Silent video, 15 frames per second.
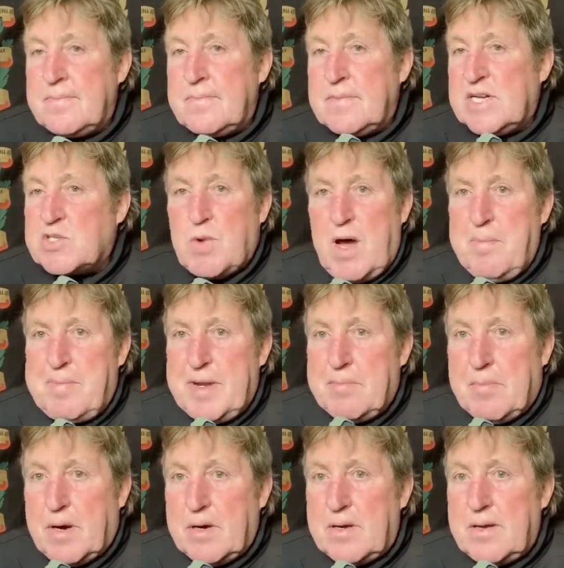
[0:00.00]
That's why I bin
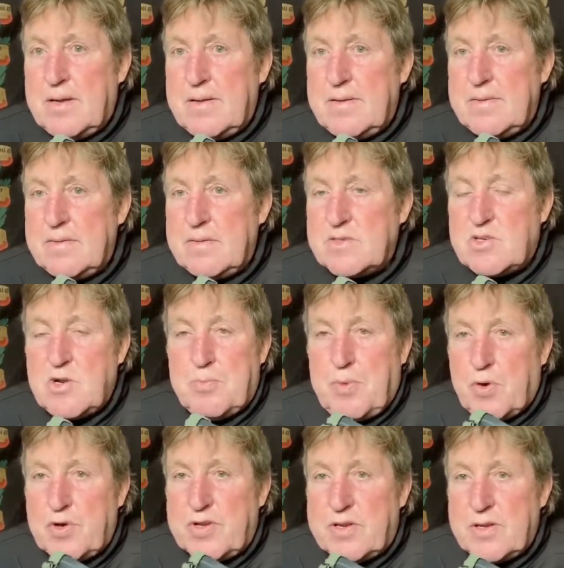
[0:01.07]
mine, there's no
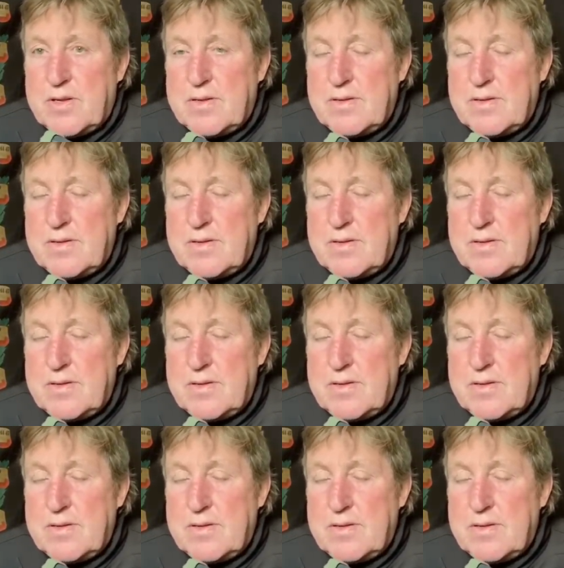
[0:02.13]
point.